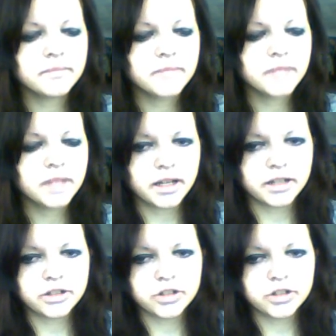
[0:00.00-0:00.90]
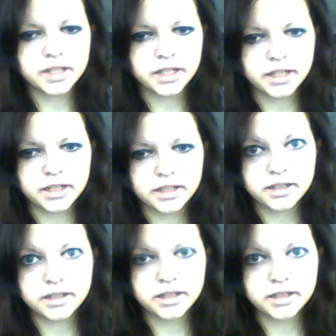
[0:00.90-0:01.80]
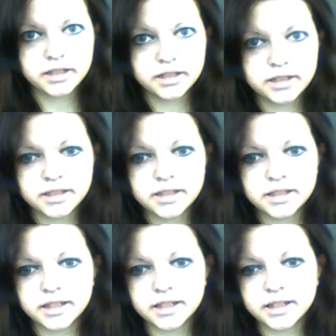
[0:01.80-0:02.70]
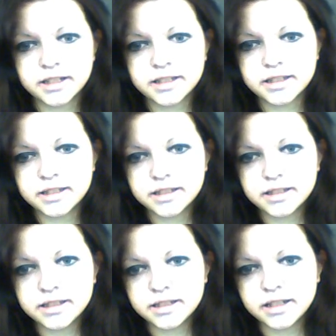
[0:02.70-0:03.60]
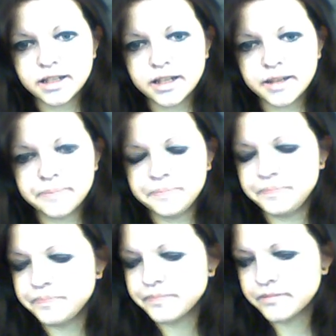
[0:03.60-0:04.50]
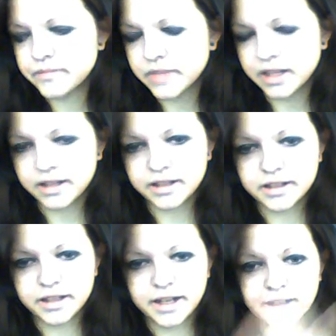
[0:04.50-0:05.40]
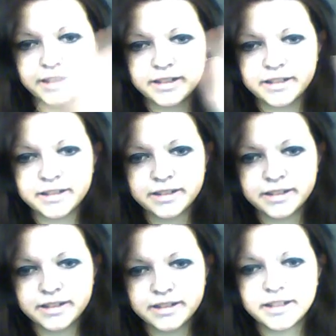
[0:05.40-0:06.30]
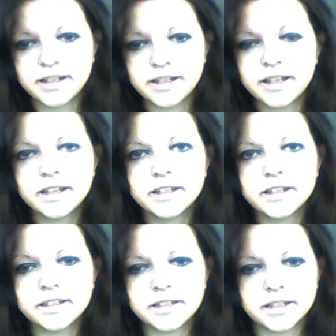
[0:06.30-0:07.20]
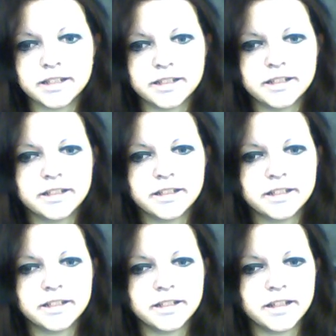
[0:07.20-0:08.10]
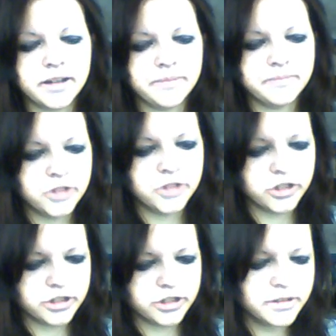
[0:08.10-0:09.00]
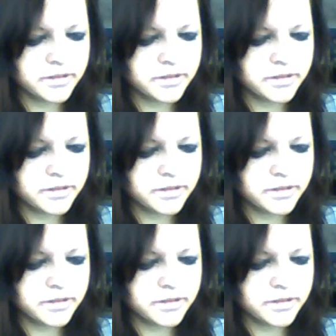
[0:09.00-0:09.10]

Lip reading: Yeah, I'd just like to say that this, a hi to, Joel,